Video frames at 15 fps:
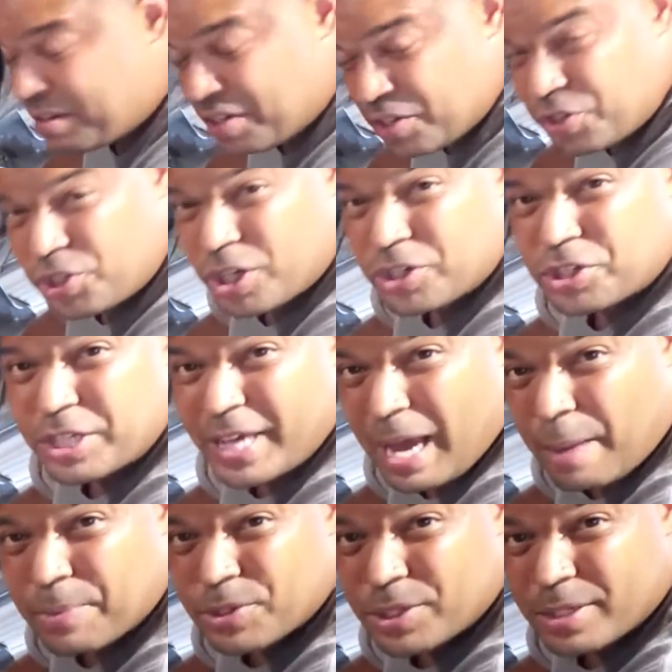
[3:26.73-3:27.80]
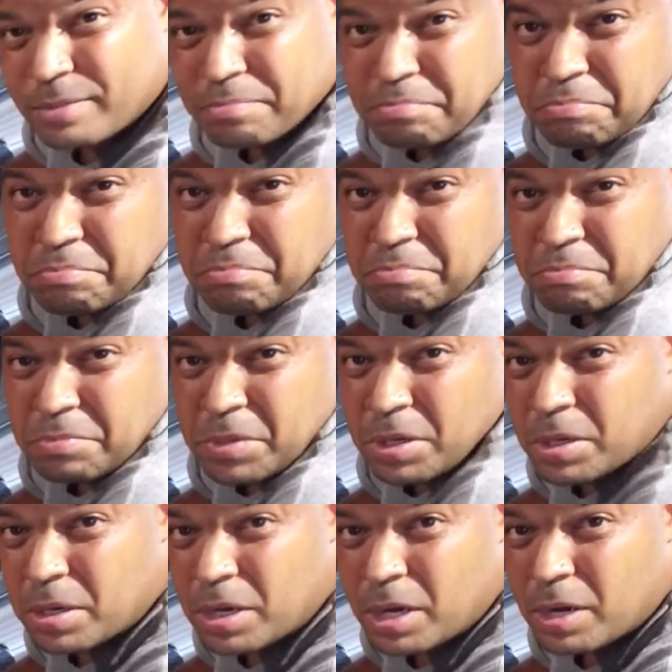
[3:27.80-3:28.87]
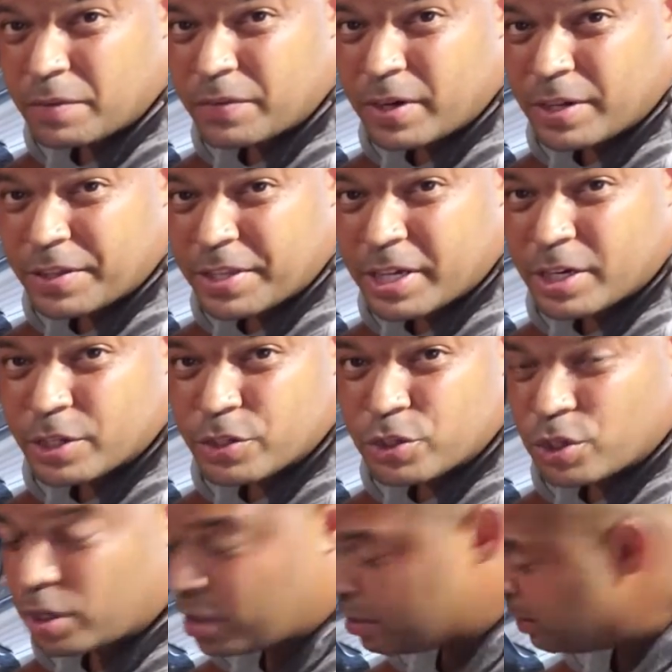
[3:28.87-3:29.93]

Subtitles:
is just the opposite of the uninstall.